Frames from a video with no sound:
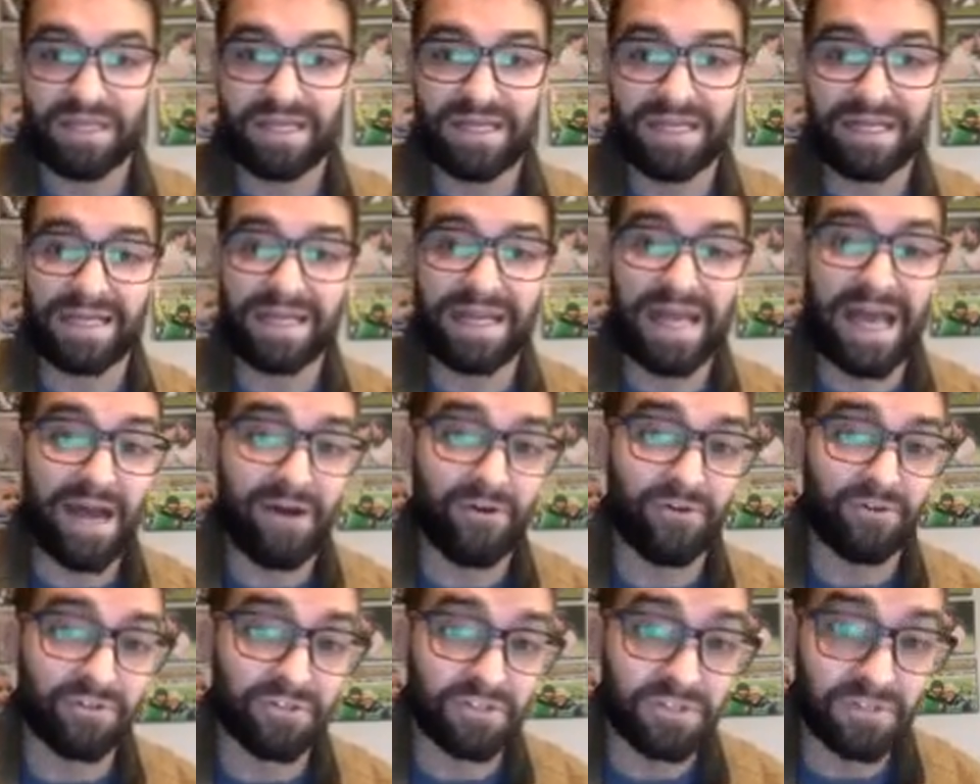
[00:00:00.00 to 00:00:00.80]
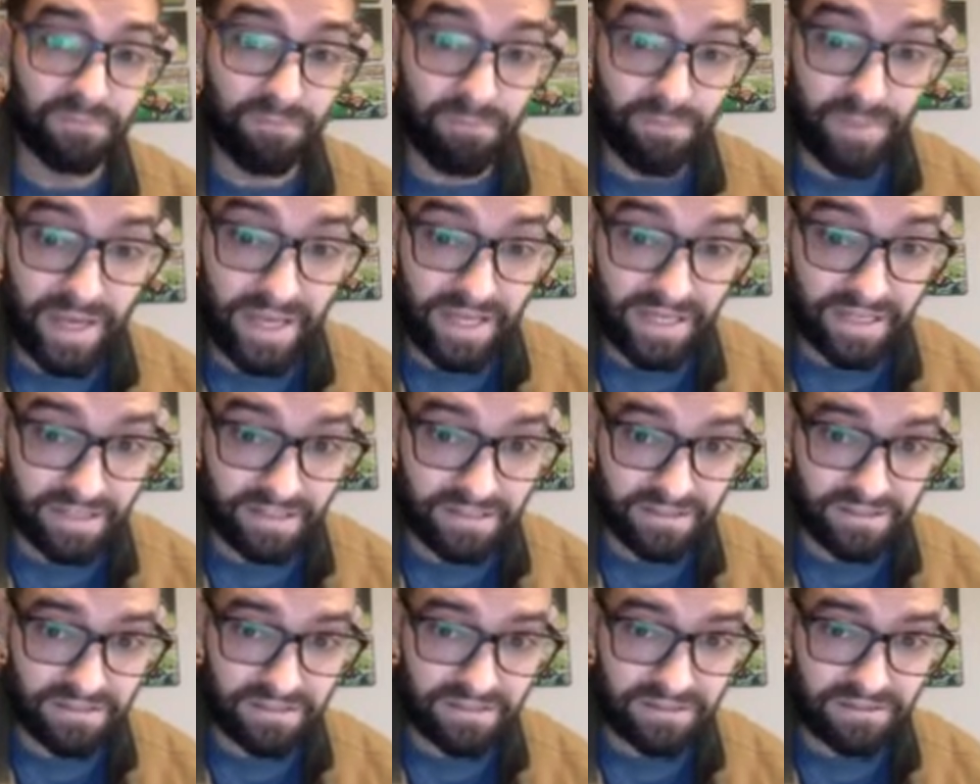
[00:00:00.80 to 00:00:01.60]
In outer
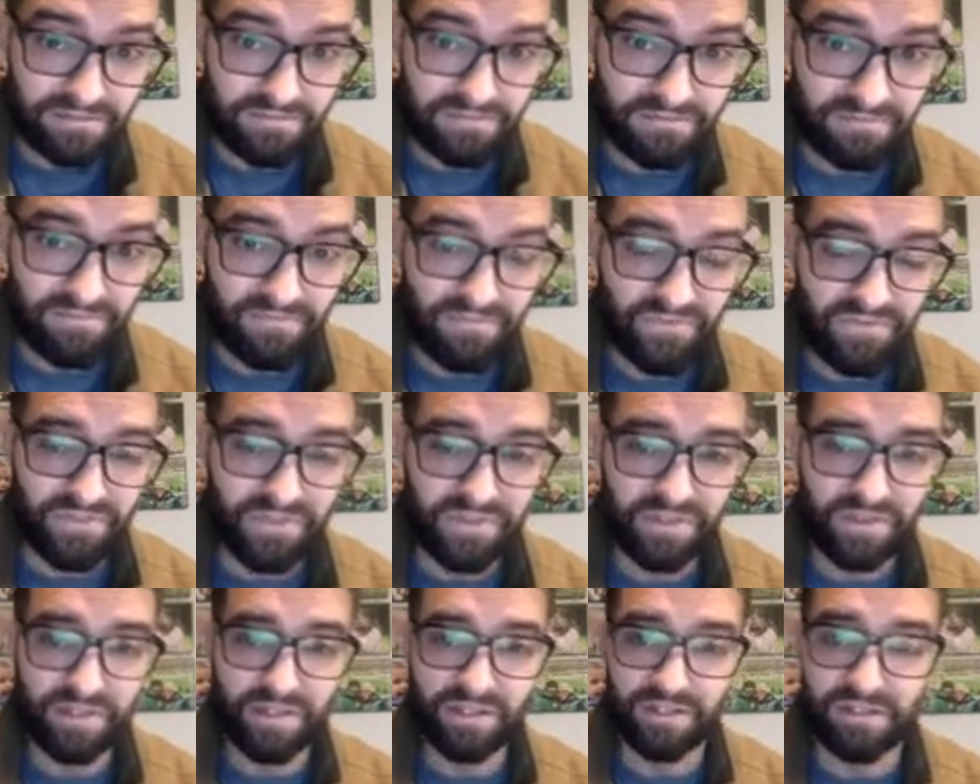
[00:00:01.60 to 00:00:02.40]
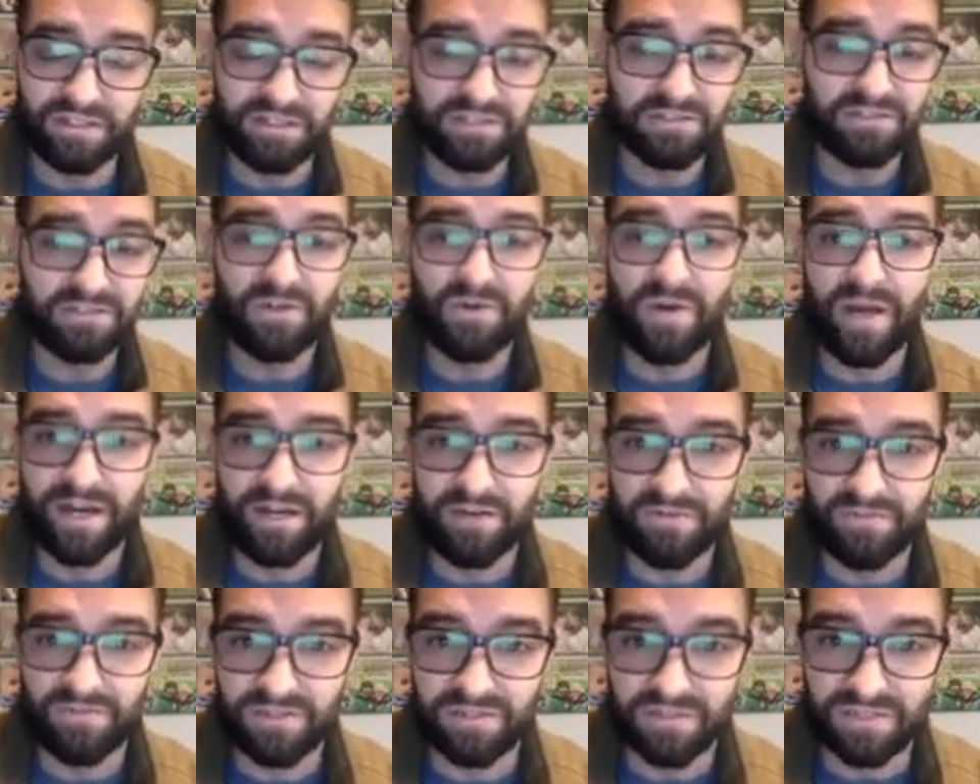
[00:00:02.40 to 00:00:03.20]
space, there is no
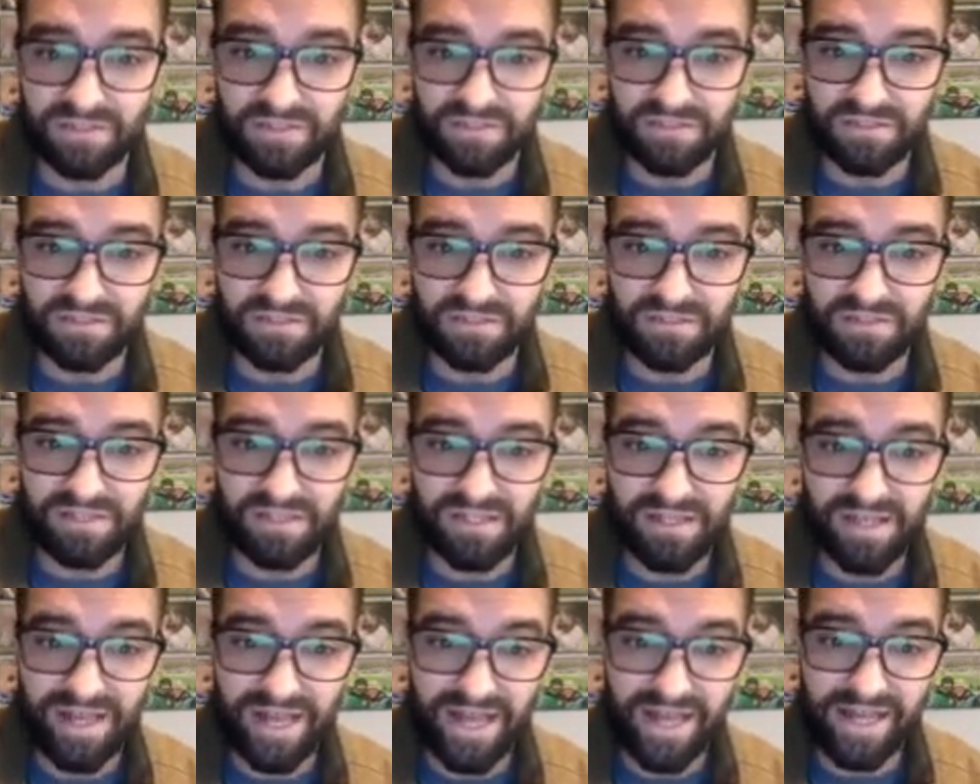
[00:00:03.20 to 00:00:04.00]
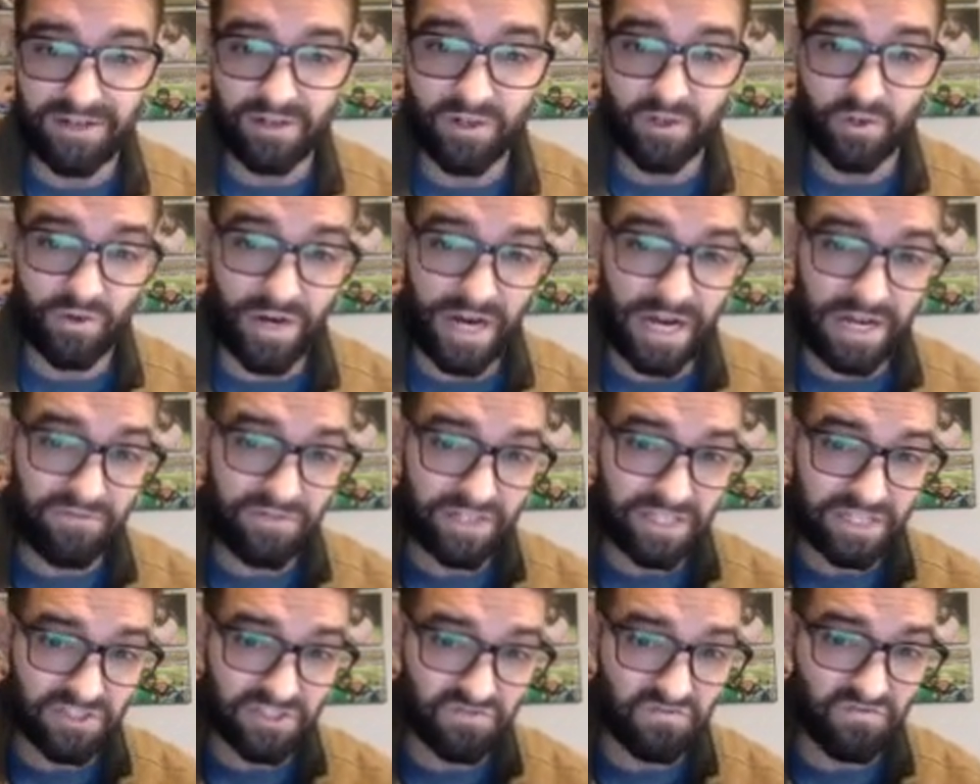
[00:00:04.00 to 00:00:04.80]
air resistance, and
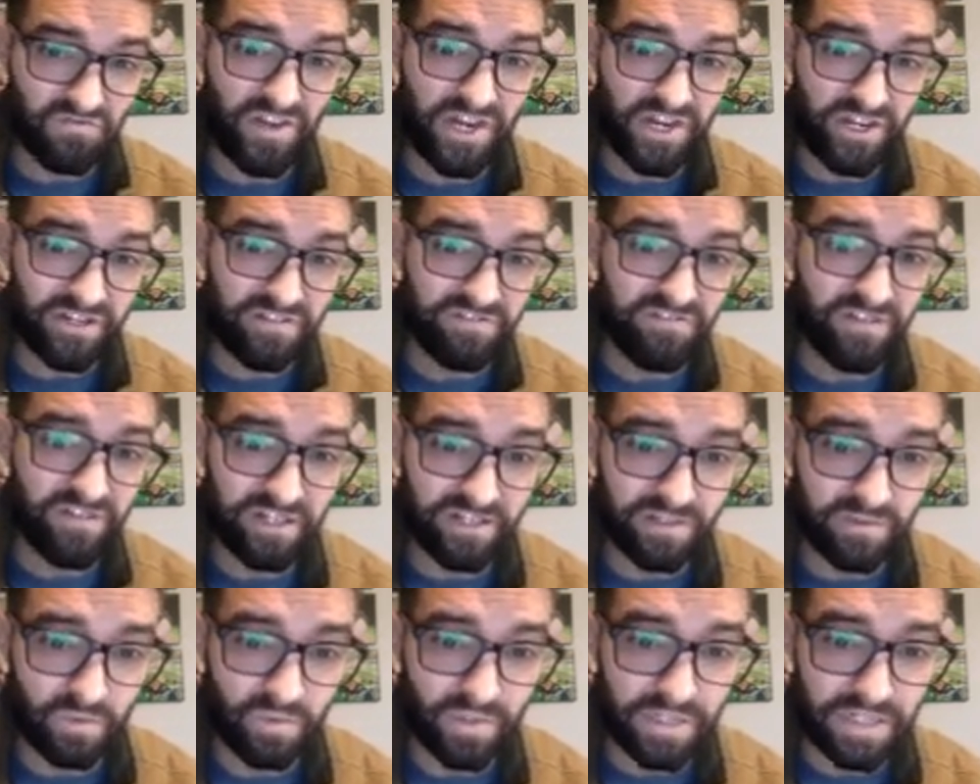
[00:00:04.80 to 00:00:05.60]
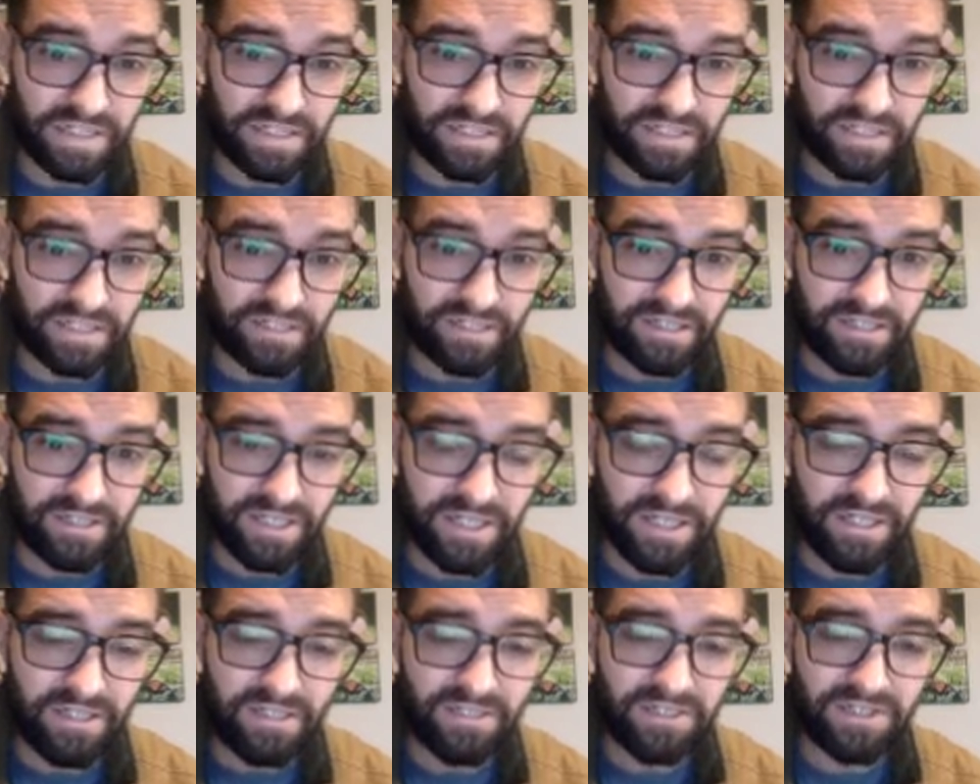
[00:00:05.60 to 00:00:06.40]
gravity is very, very weak.
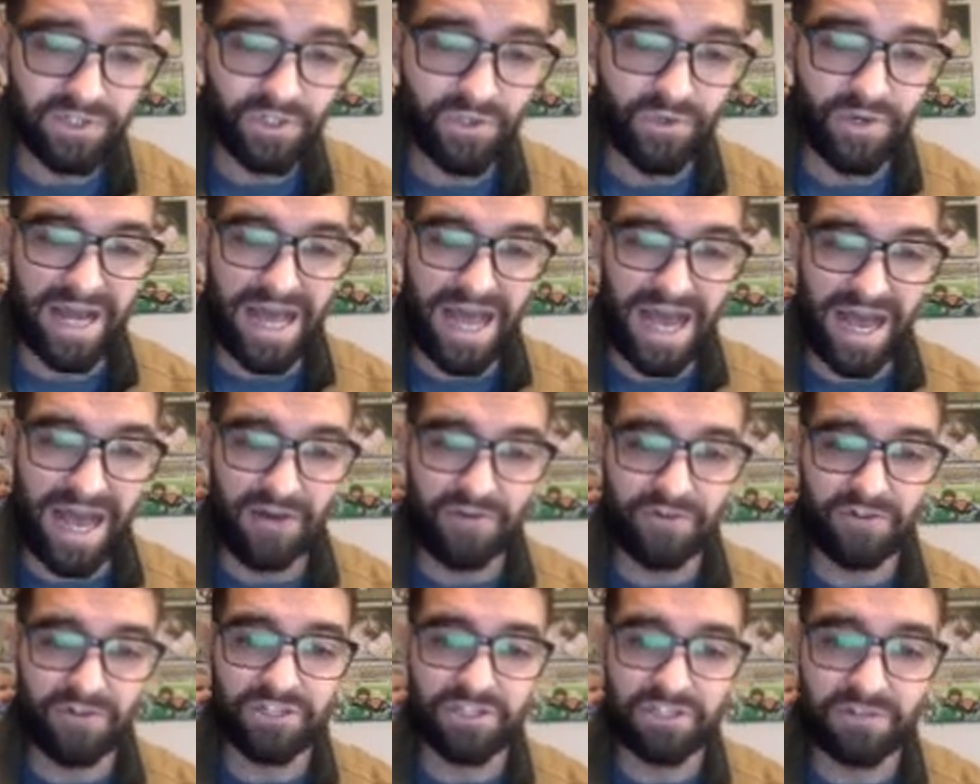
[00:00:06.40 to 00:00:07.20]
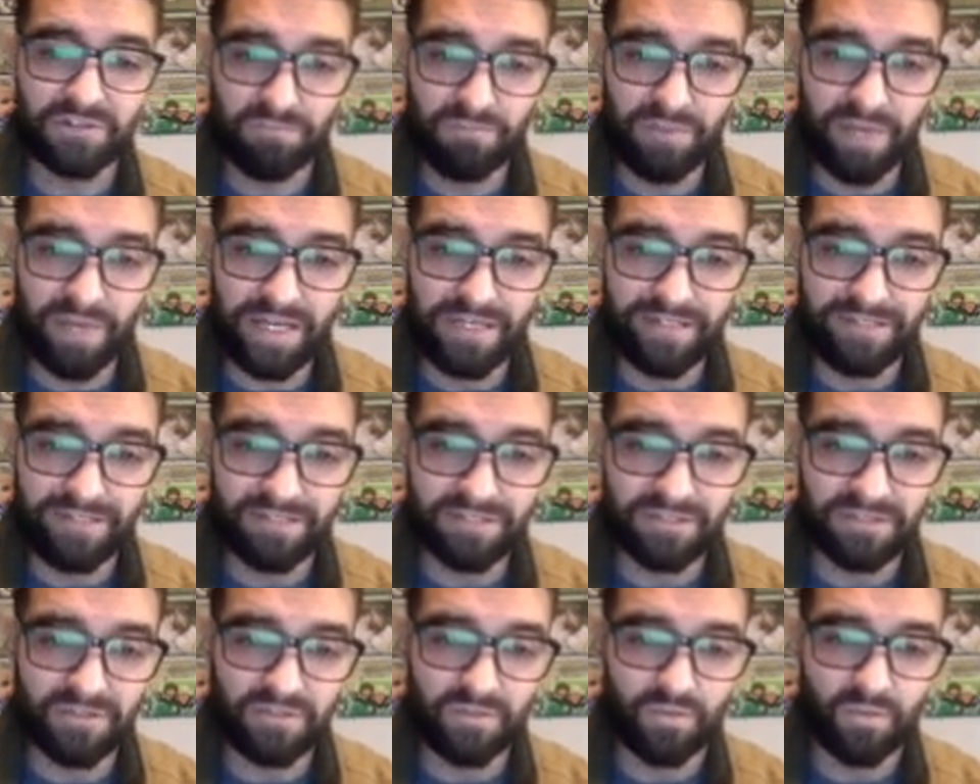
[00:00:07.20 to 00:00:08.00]
So in outer
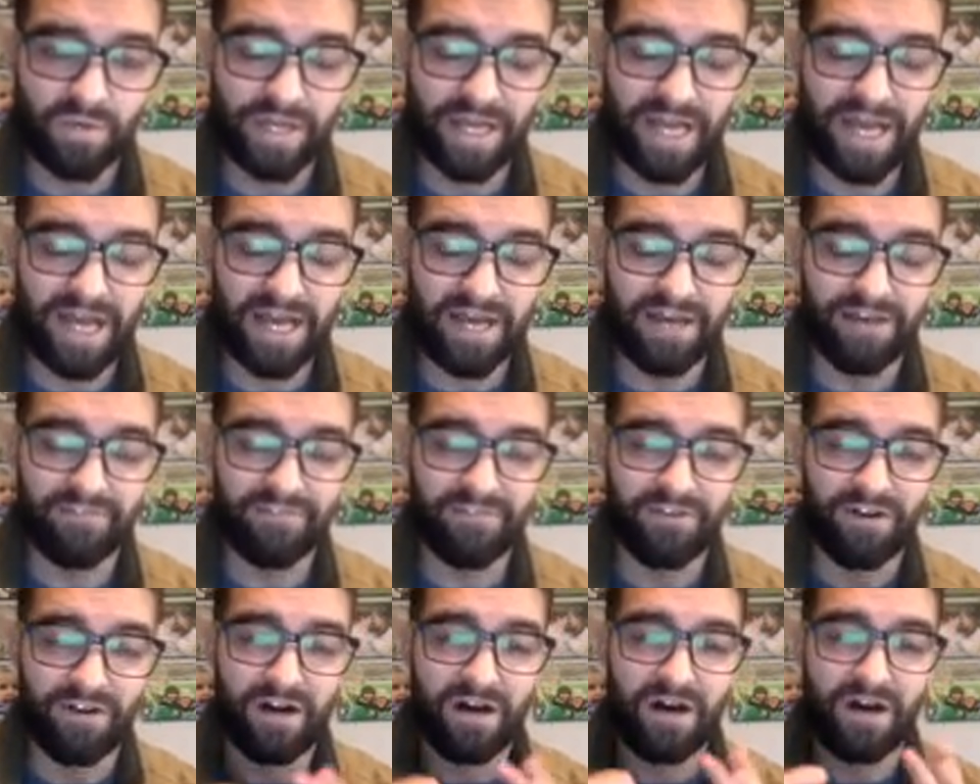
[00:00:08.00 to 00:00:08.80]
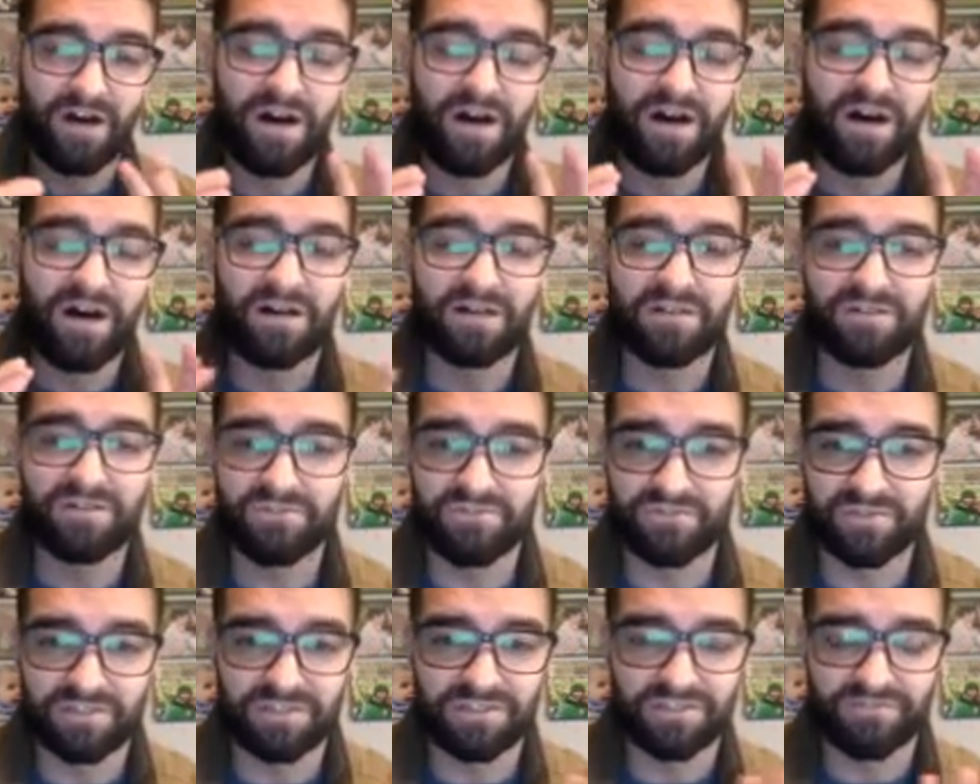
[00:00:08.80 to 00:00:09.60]
space, we have
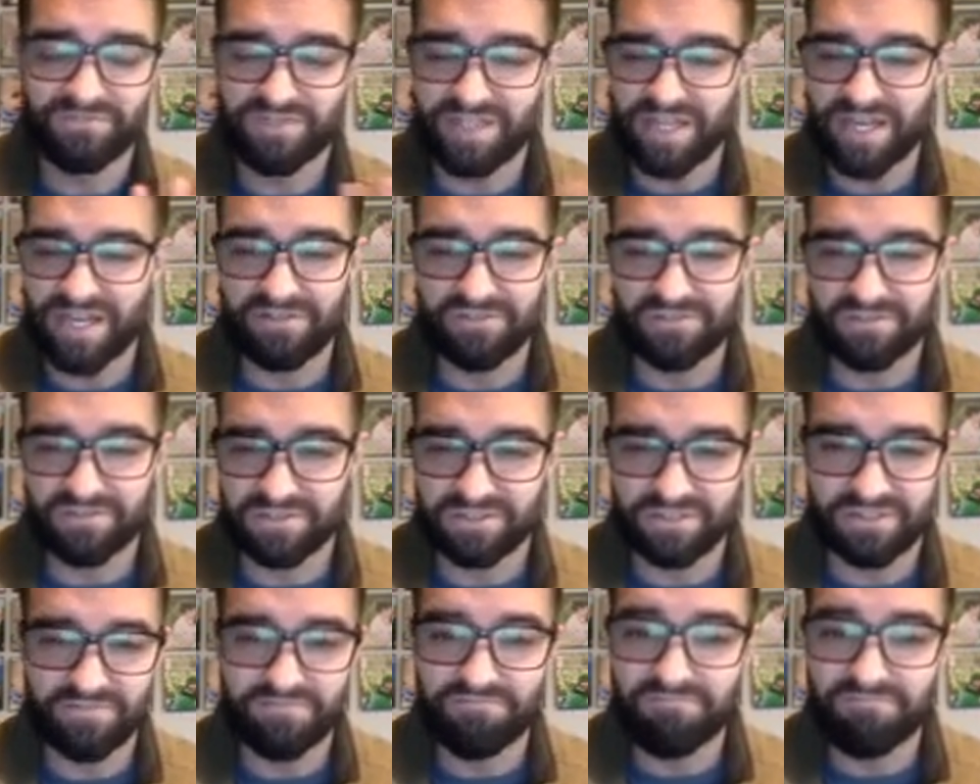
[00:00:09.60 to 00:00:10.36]
hundreds of thousands of